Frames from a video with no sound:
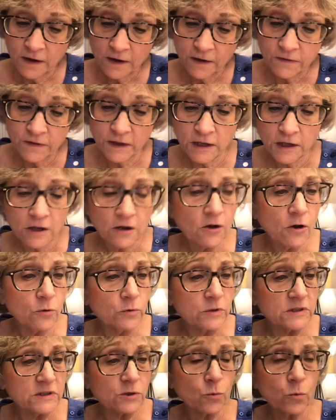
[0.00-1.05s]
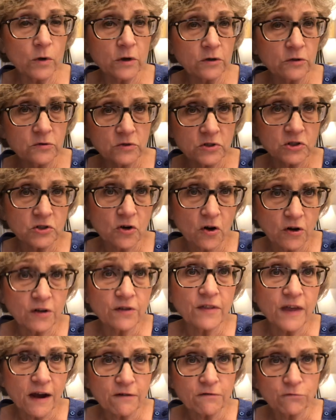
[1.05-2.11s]
The ego is the one who started
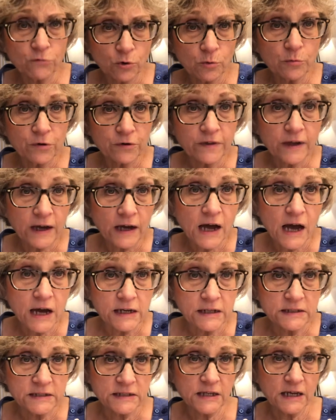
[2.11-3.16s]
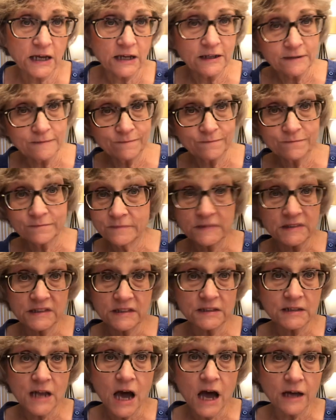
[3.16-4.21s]
that rumor that God is dead.
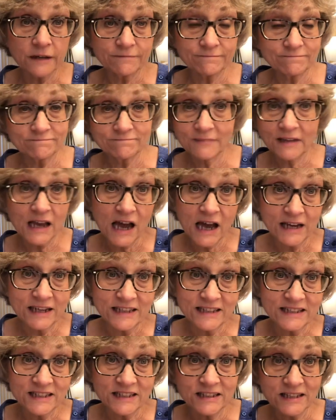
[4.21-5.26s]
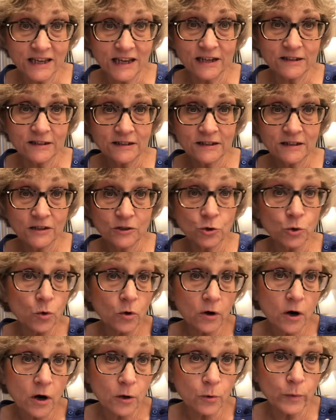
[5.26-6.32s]
It's not God isn't dead,
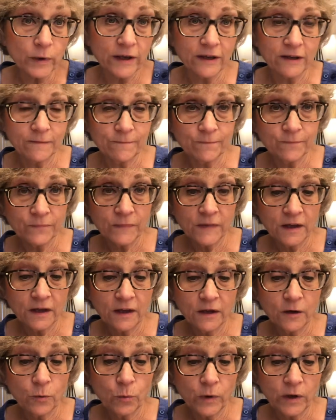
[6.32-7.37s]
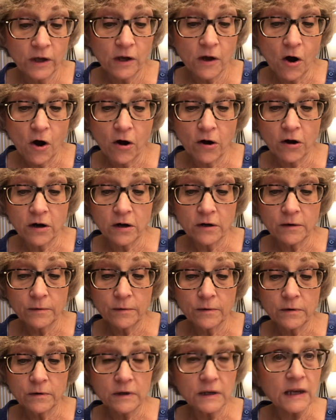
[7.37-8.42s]
nor are we. We are
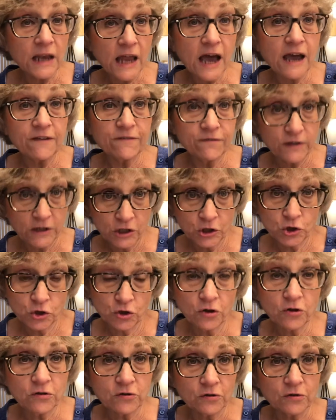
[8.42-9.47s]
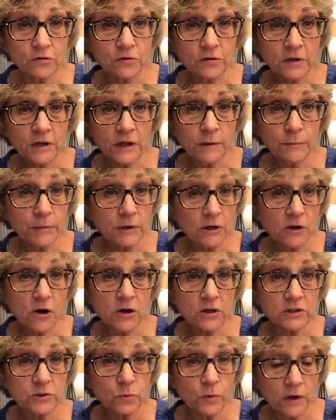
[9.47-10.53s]
life eternal
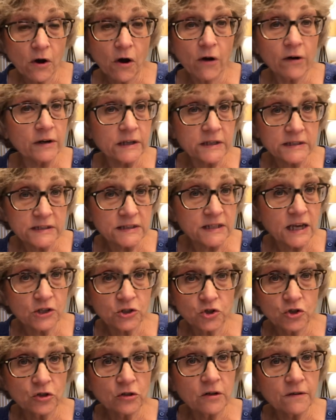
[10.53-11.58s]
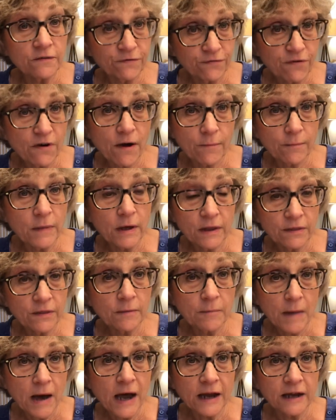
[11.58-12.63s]
because we are an extension from the
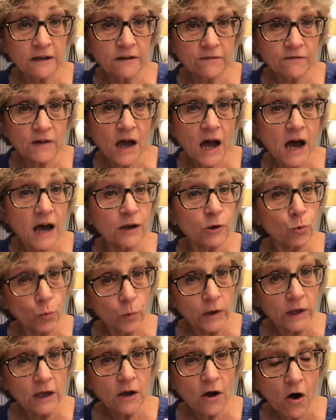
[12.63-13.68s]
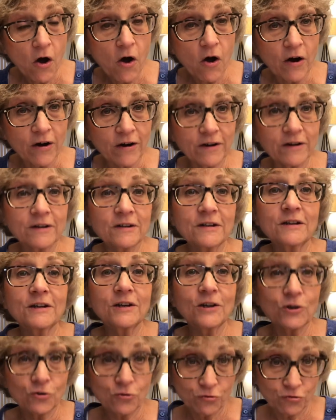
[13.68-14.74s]
mind of God. We are
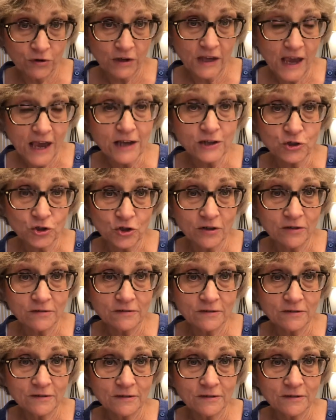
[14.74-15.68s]
creation.